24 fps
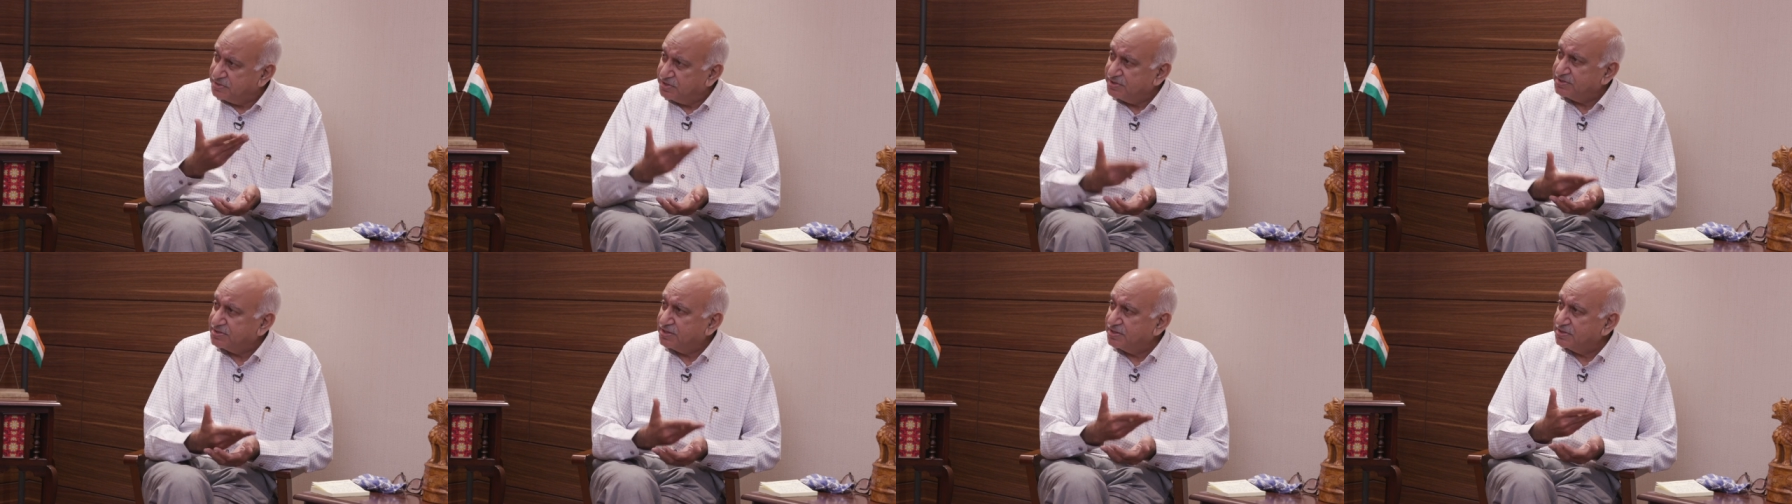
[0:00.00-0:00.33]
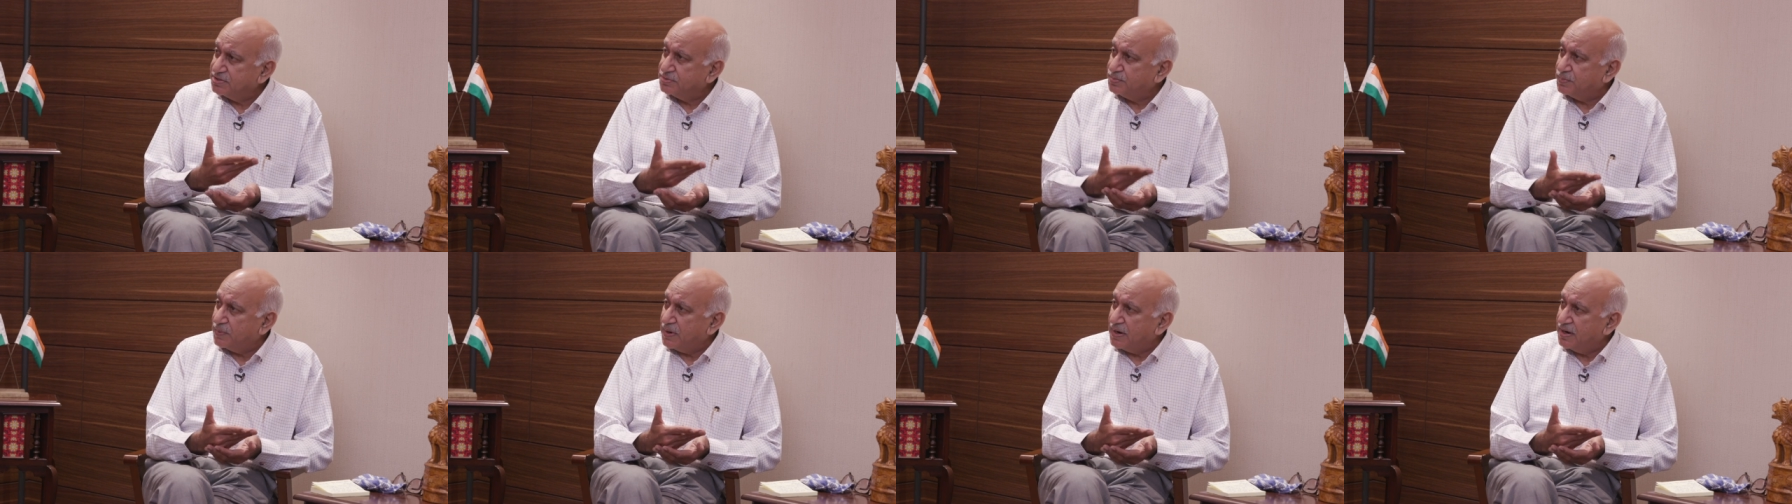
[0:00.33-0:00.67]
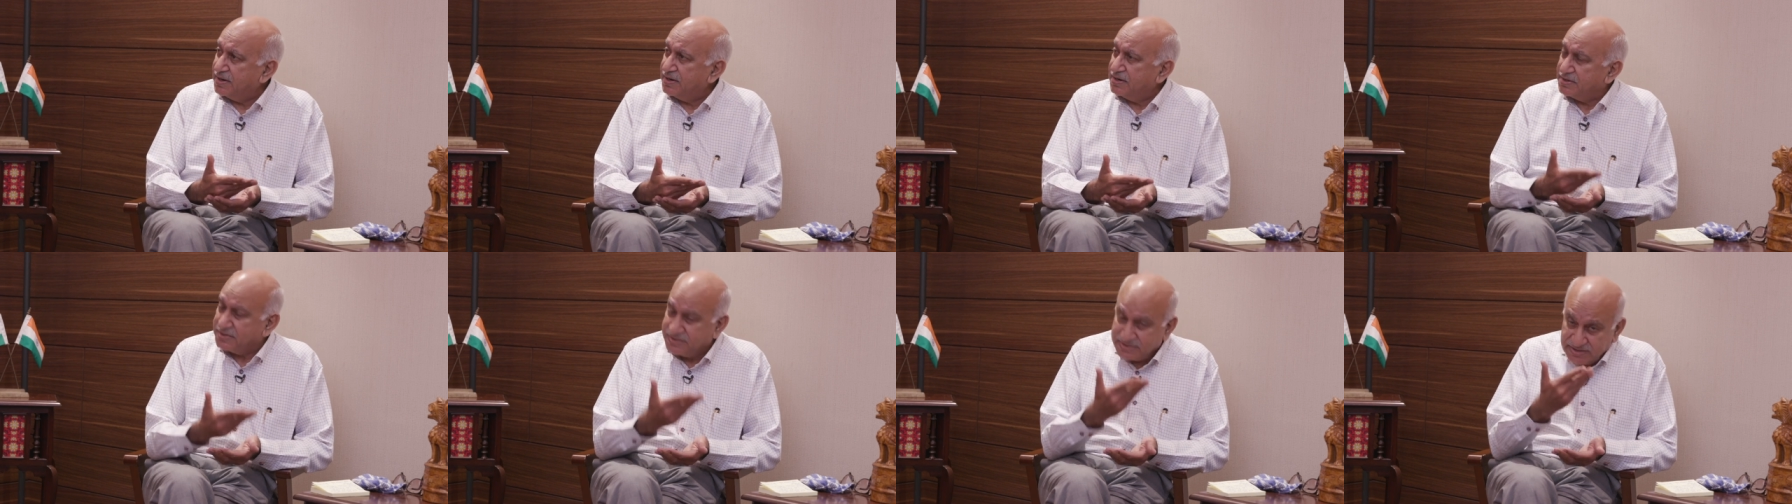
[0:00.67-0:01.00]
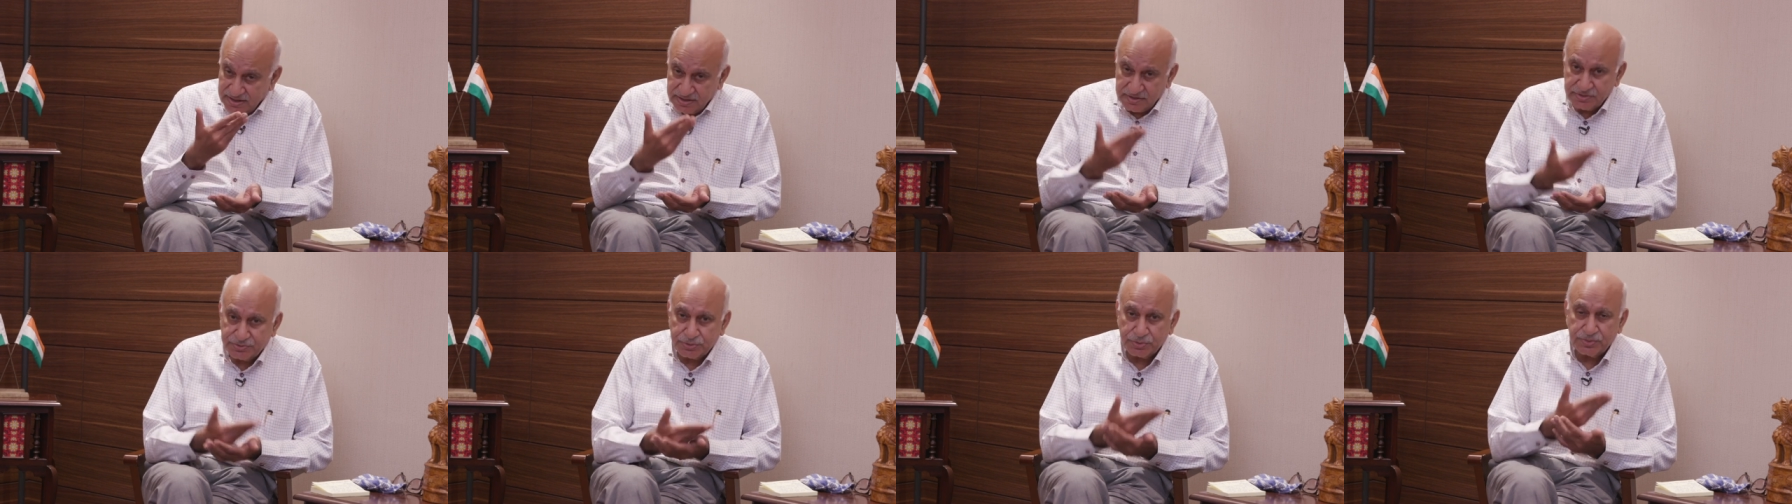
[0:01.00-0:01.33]
this is why
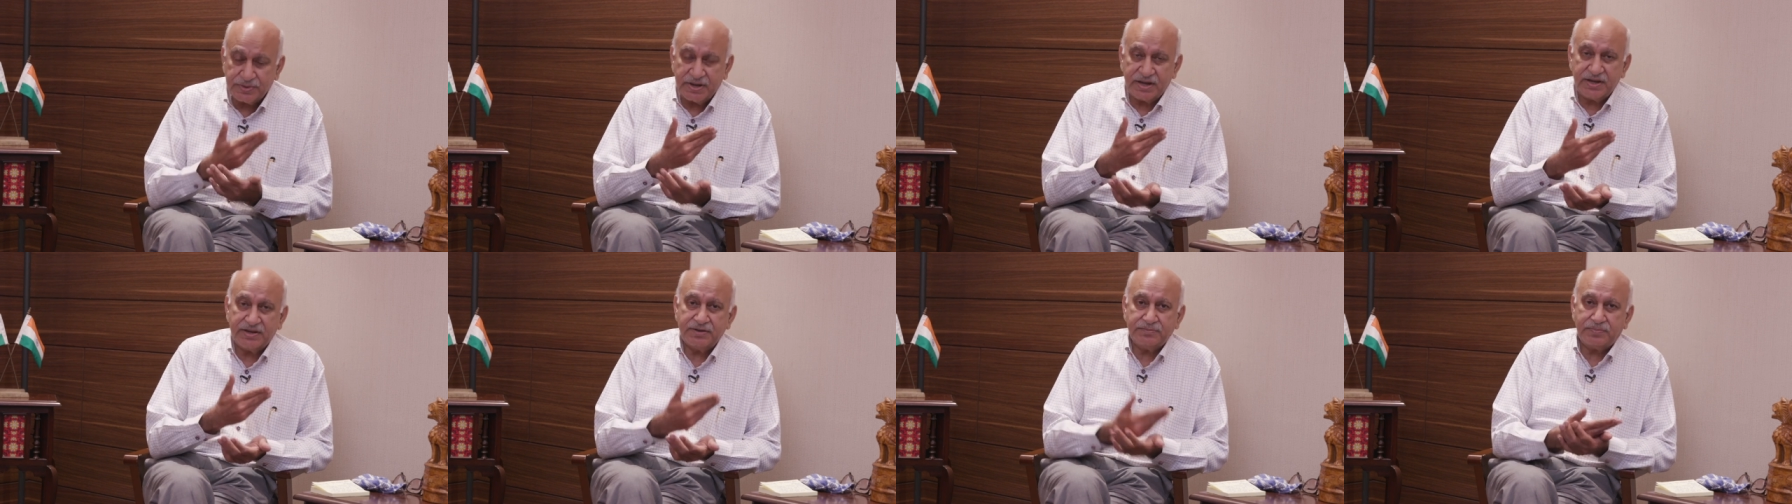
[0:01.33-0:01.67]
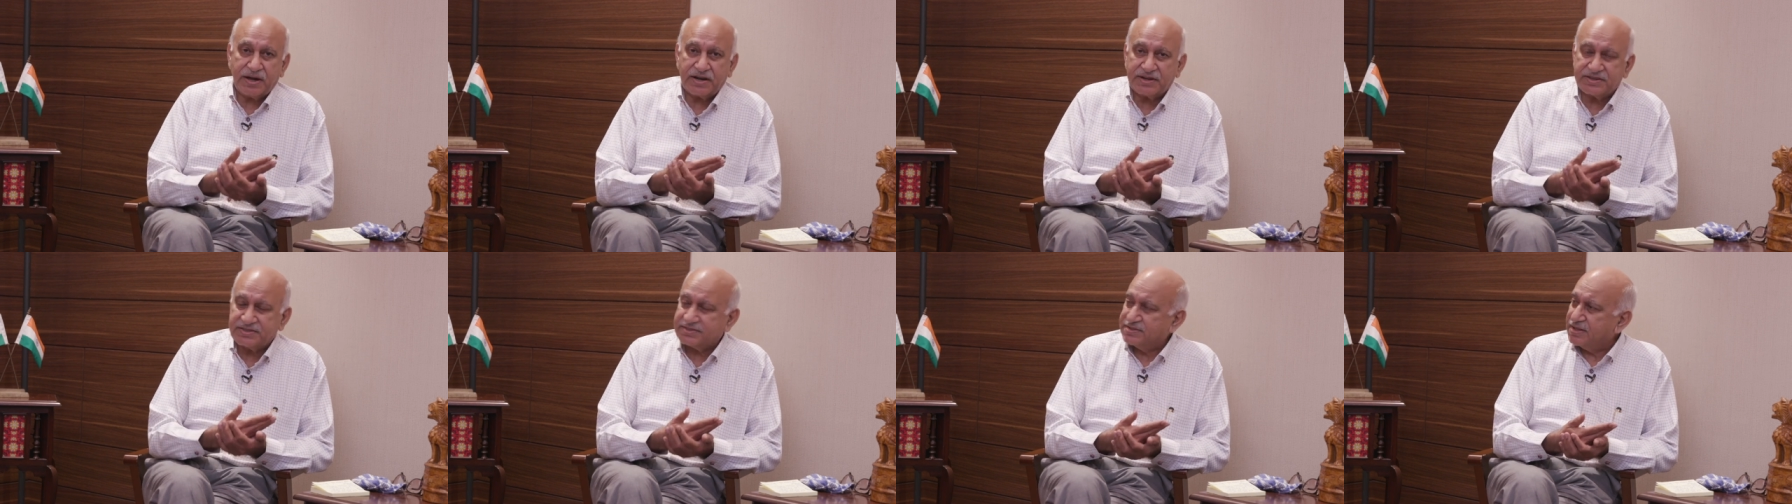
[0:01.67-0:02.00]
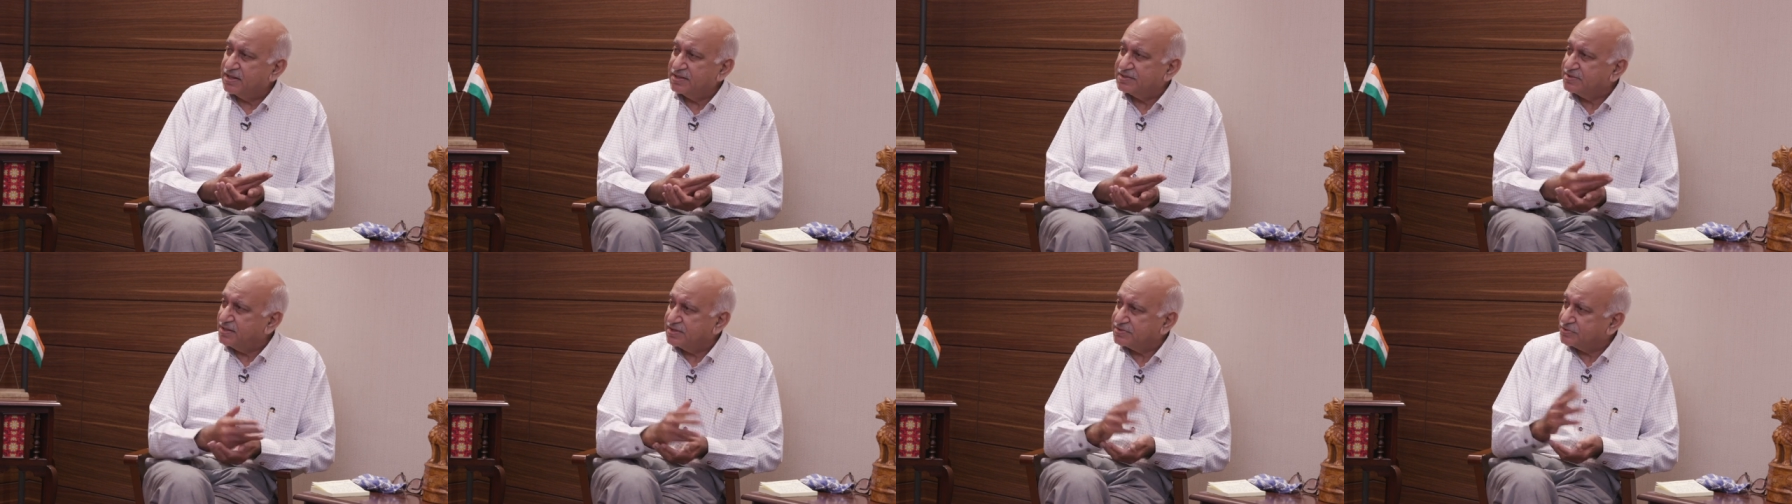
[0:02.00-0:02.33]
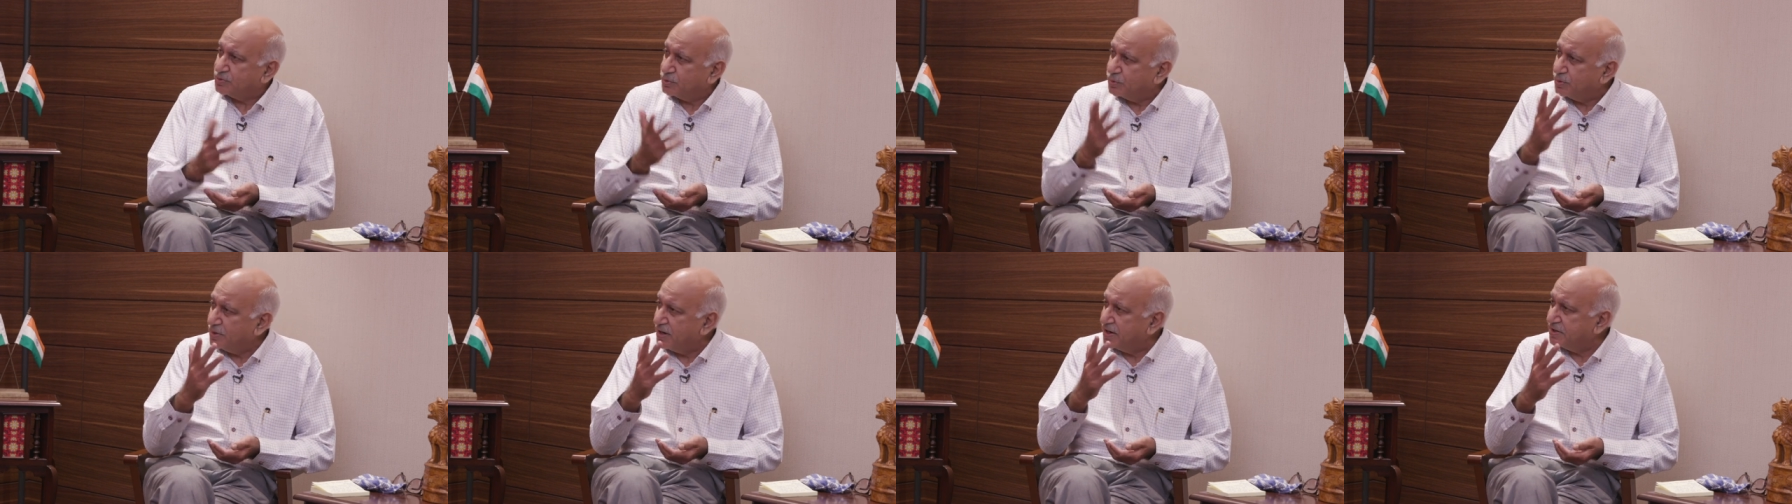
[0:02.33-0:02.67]
till today in Pakistan there is
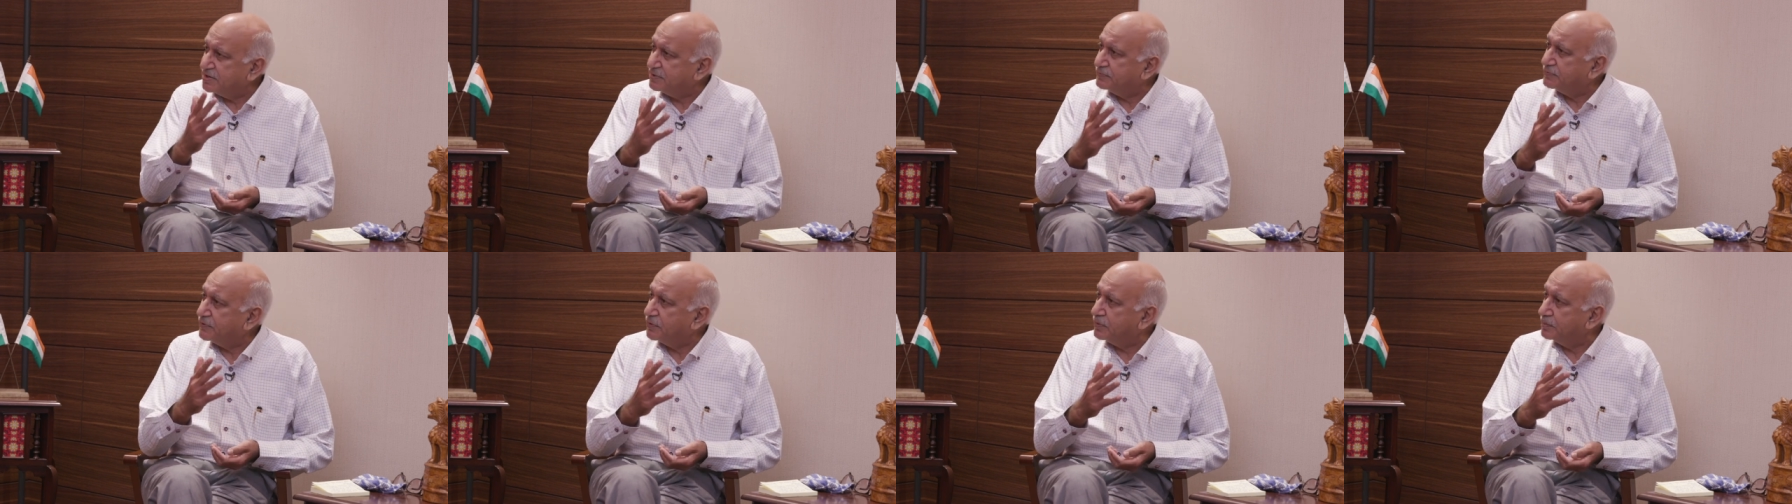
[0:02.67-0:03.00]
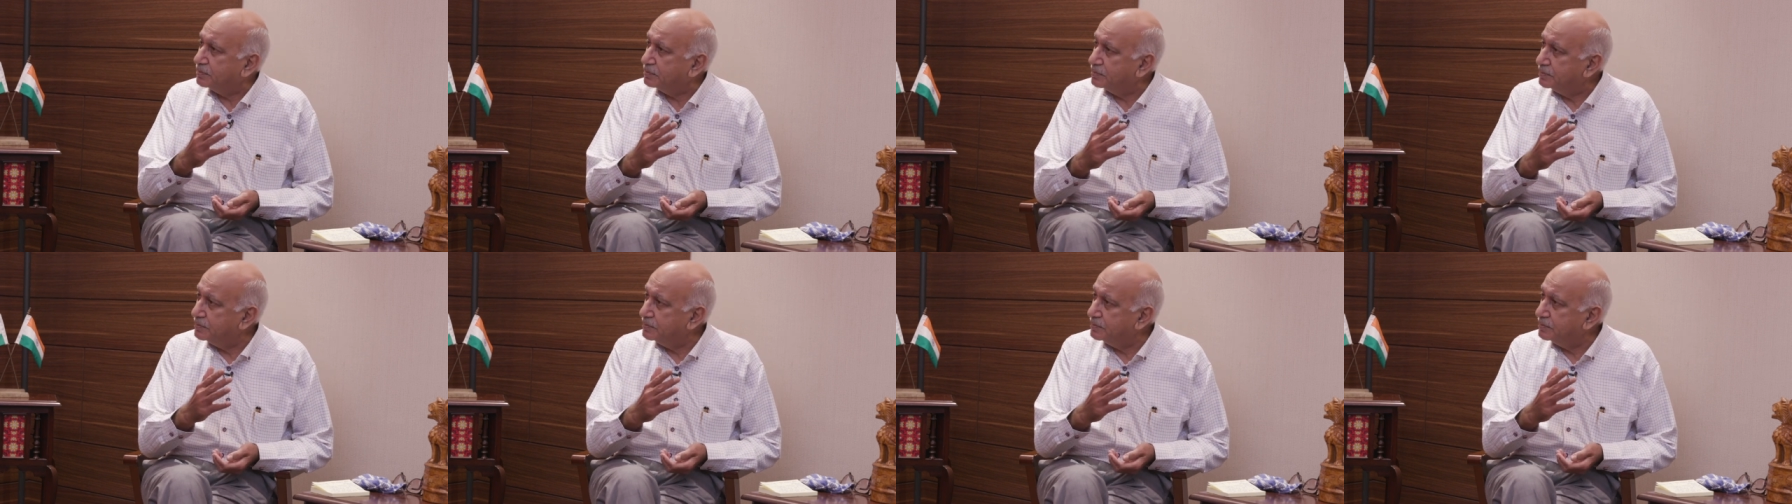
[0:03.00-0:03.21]
no land reform.